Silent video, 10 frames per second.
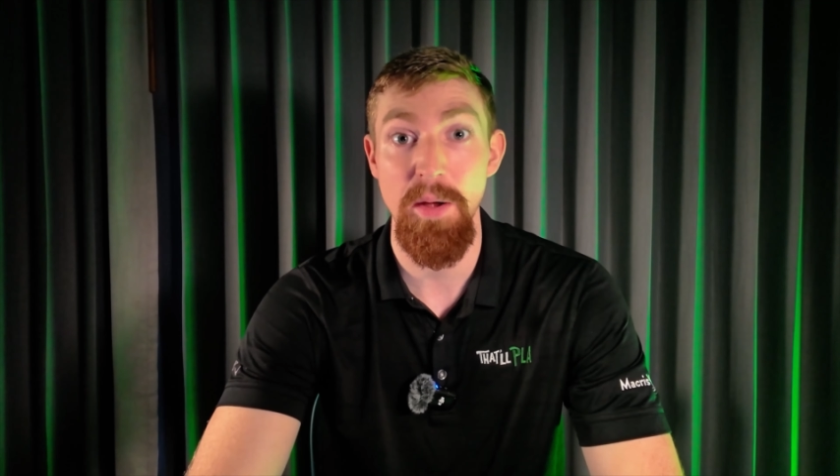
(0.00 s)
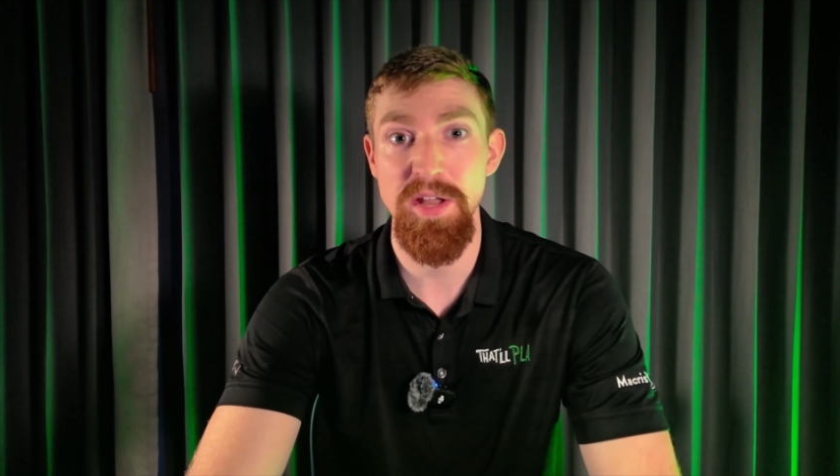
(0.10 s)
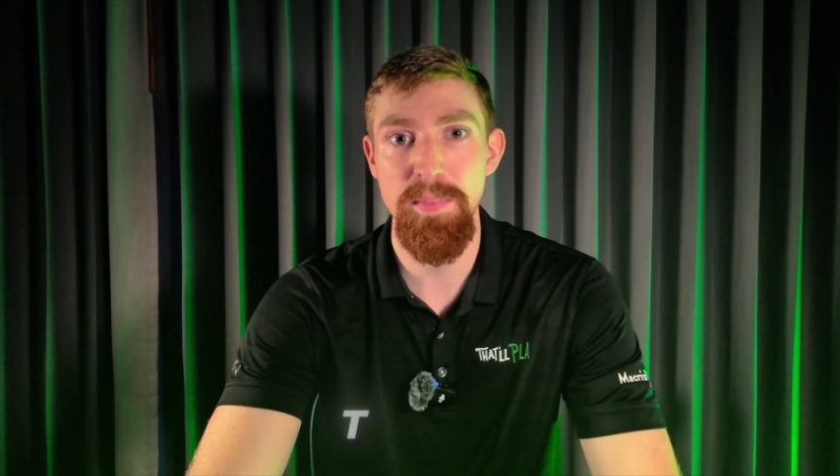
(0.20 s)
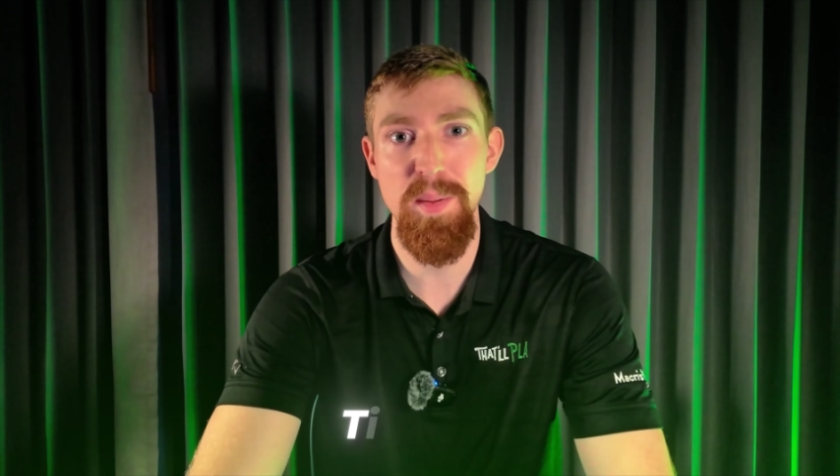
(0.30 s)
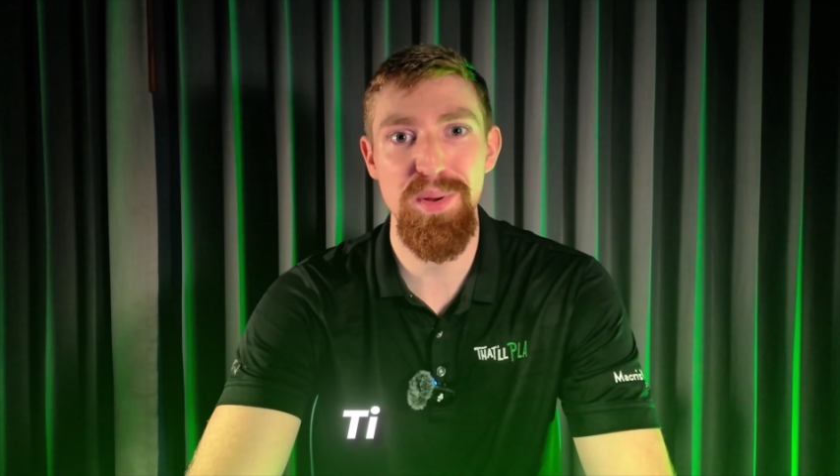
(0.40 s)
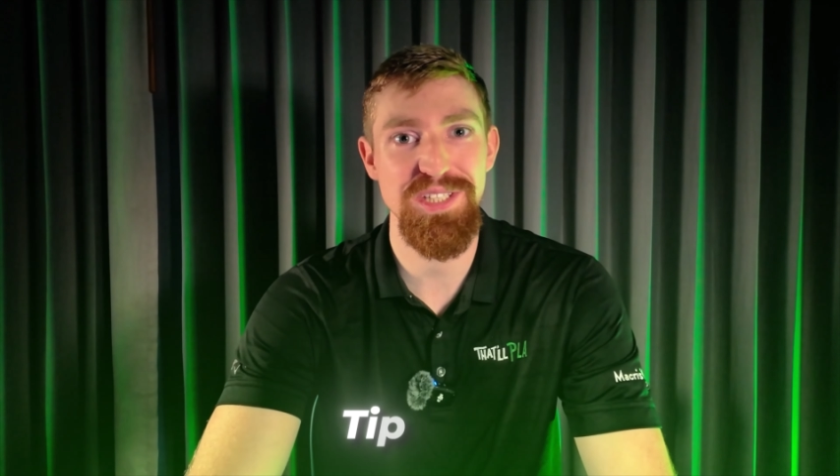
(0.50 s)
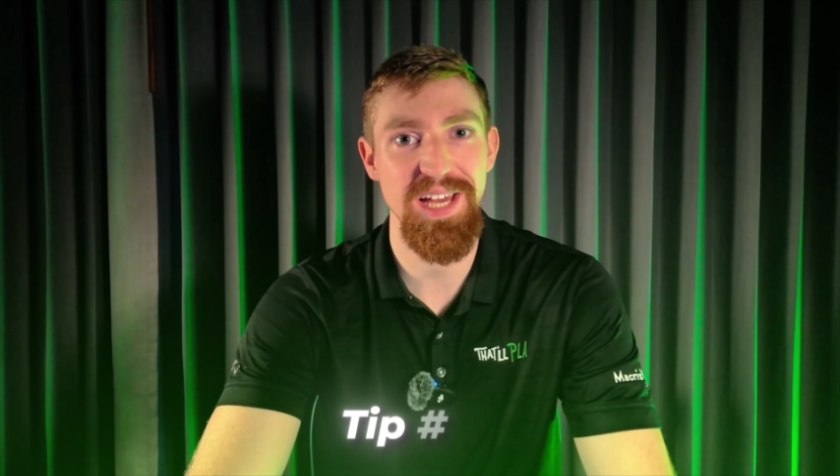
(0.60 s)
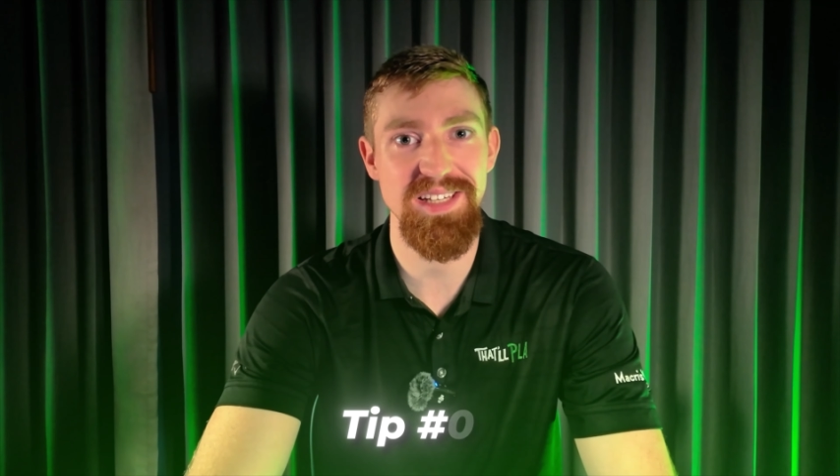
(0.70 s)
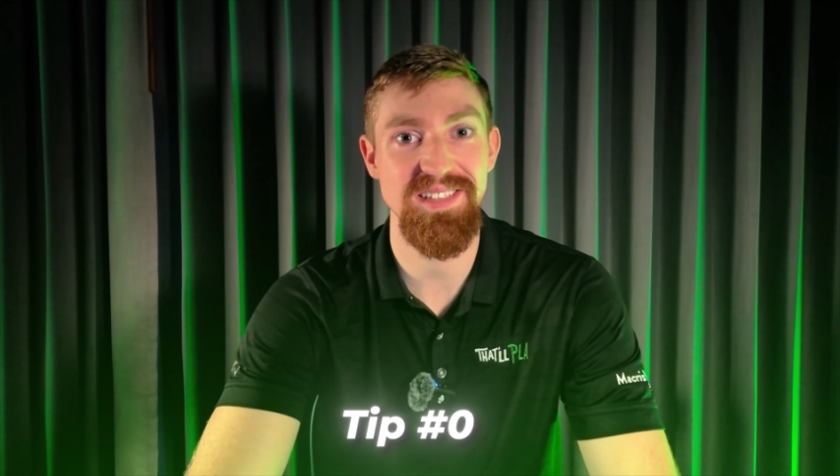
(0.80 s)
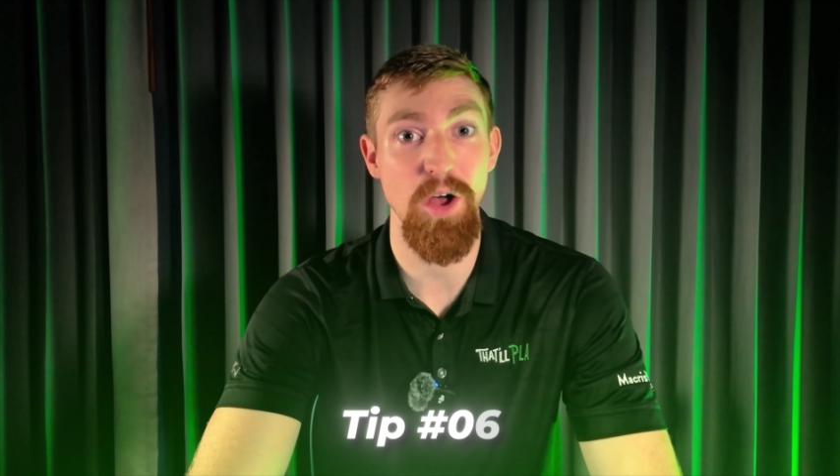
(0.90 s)
Now, tip number
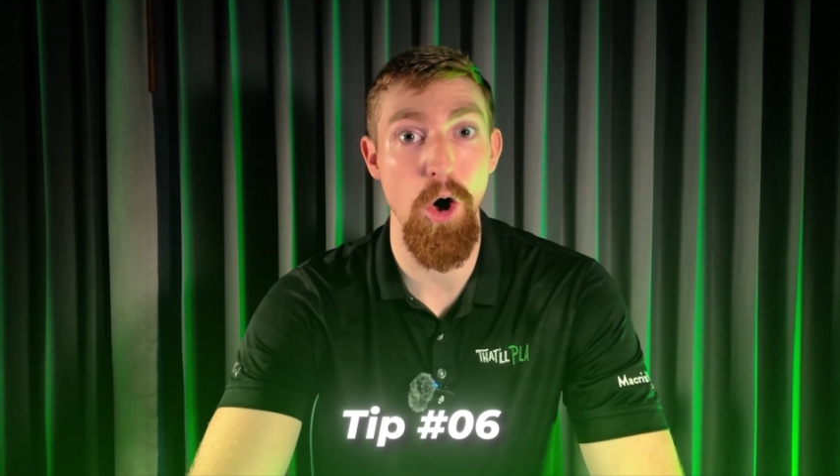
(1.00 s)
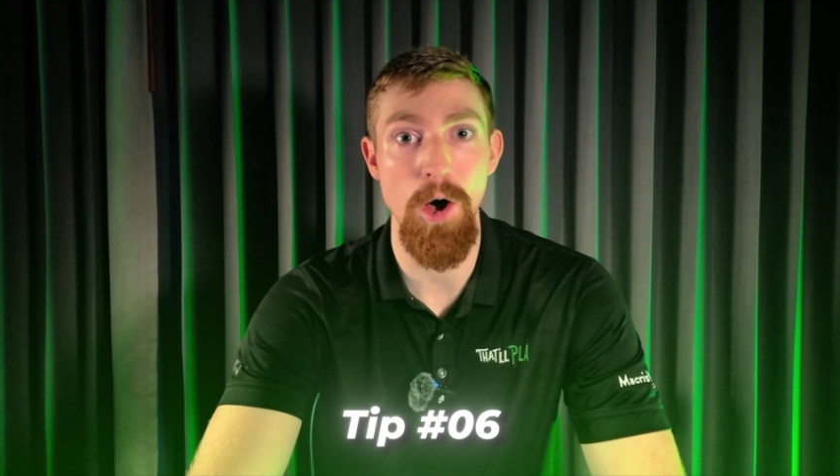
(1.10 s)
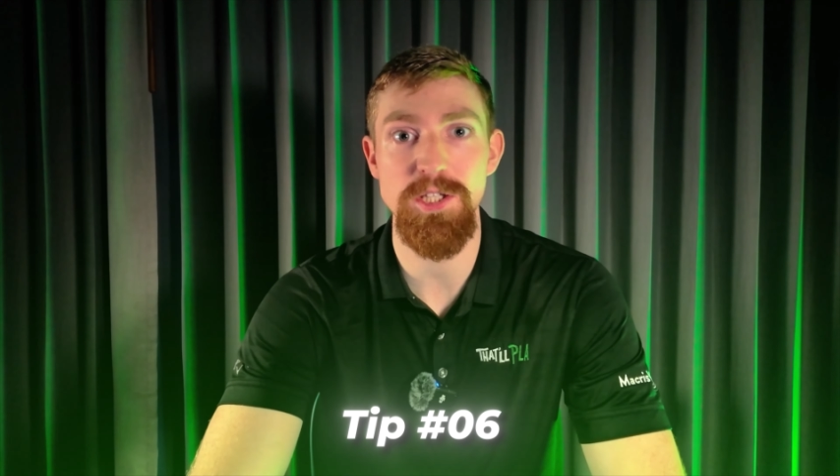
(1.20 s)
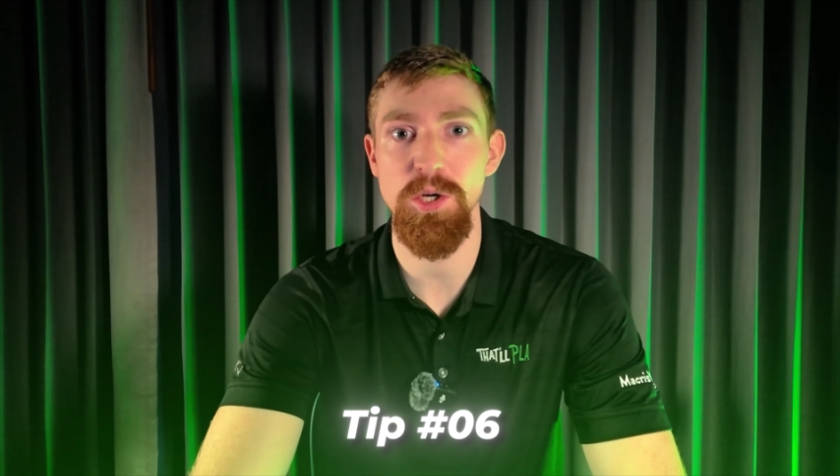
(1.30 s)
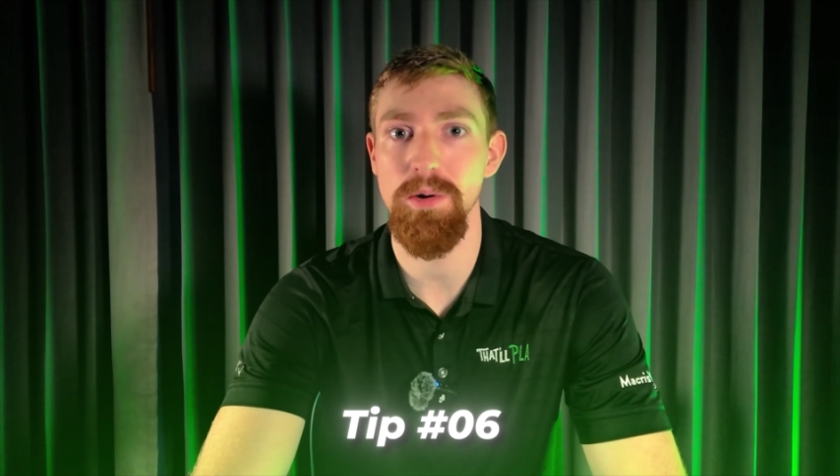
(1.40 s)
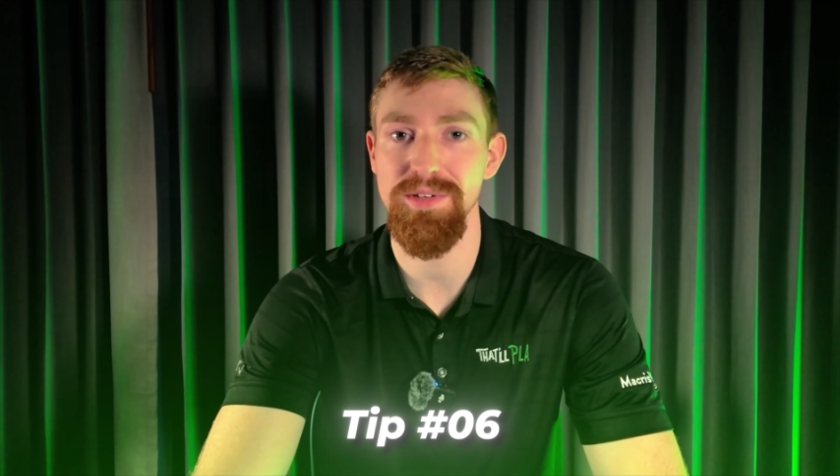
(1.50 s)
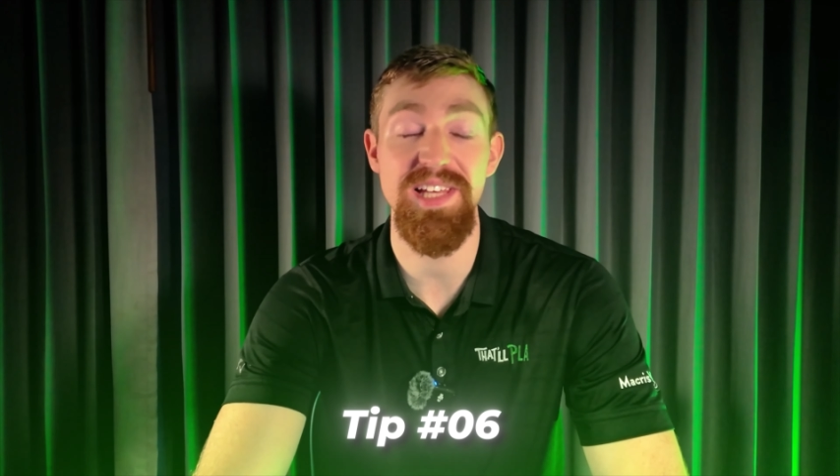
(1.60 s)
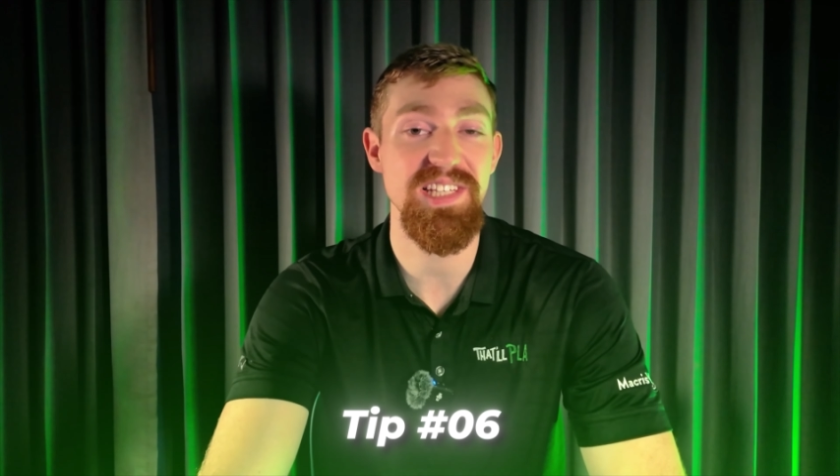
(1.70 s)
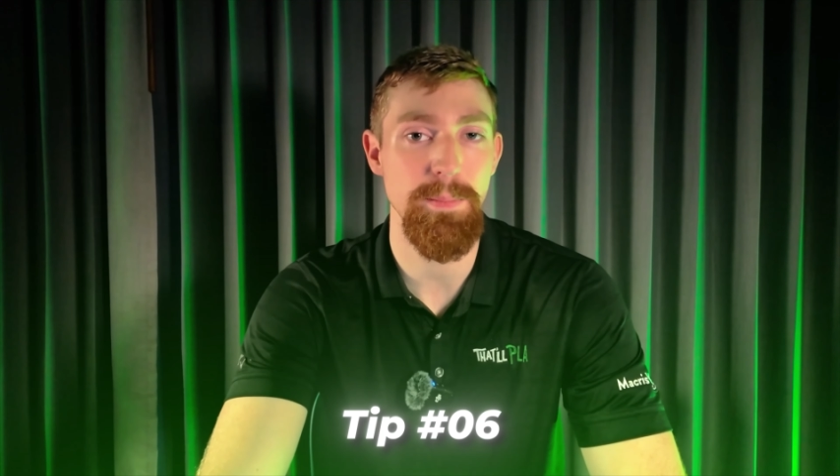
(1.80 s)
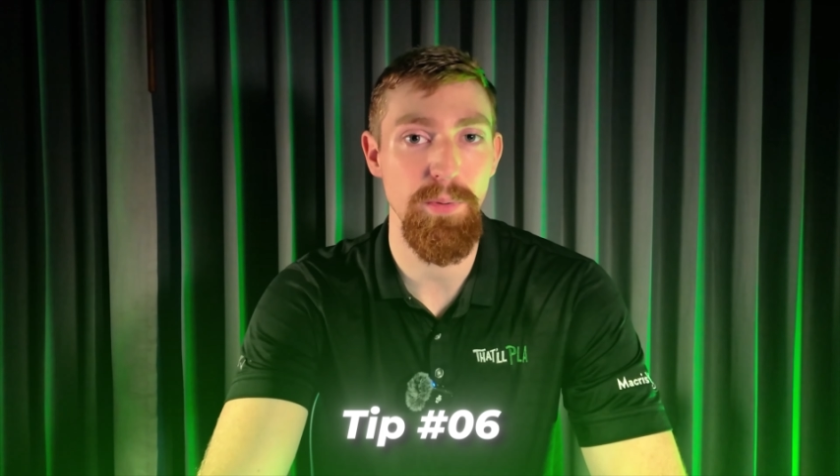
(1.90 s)
6 is also a
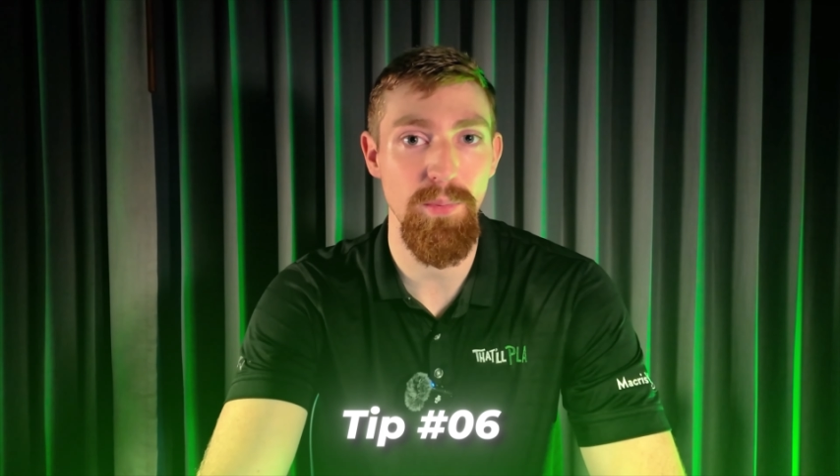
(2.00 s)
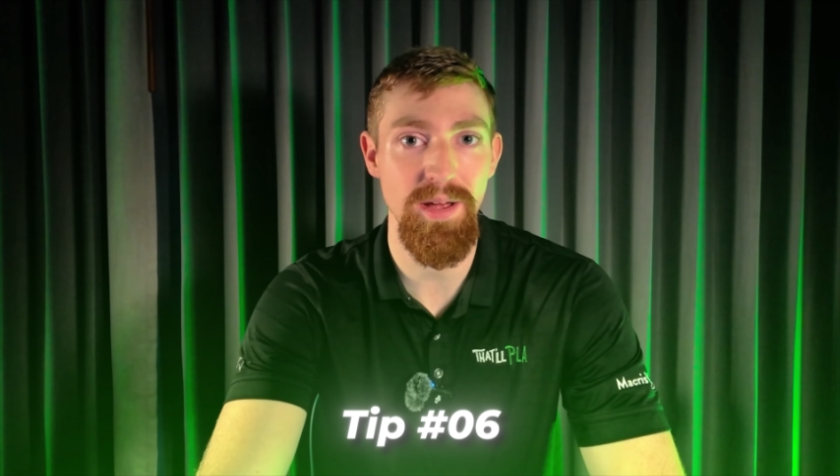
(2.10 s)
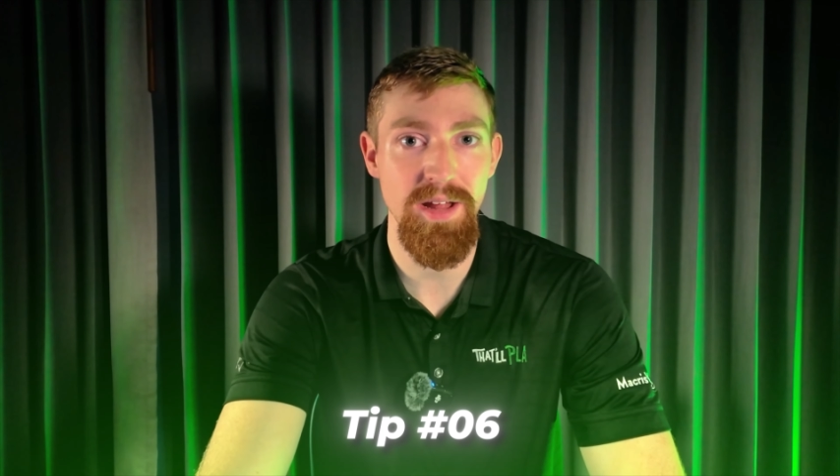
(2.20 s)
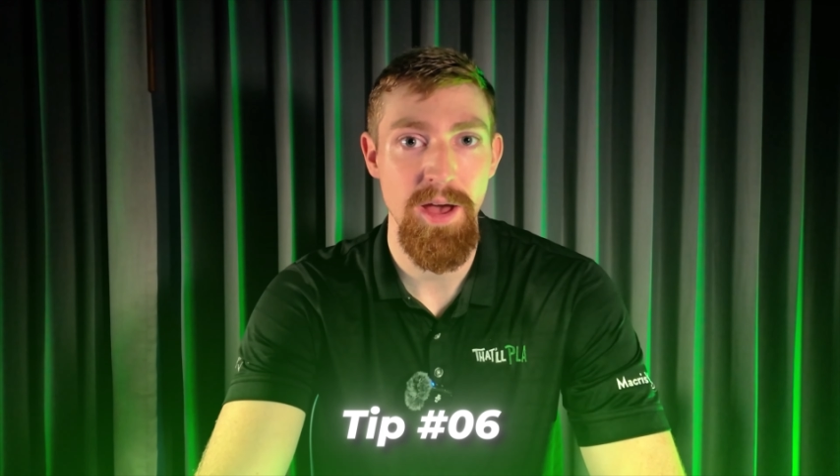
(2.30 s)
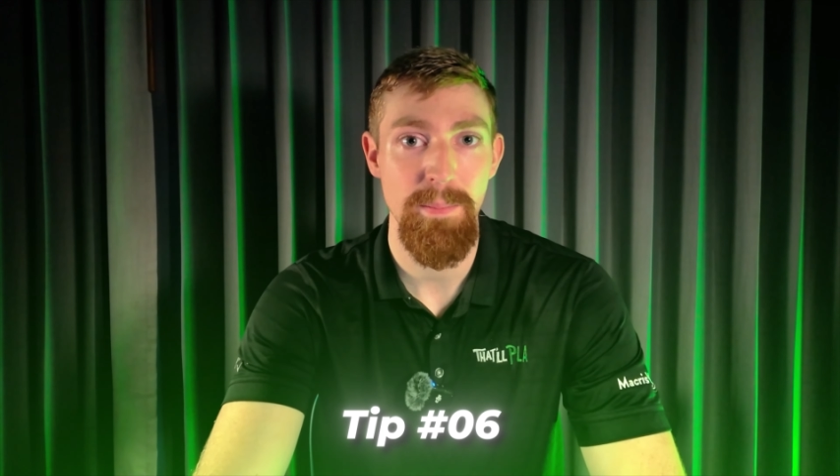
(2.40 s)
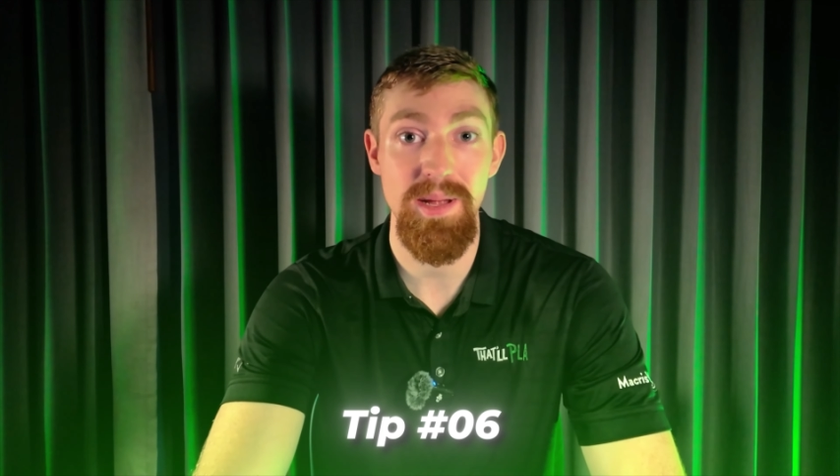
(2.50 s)
really simple one,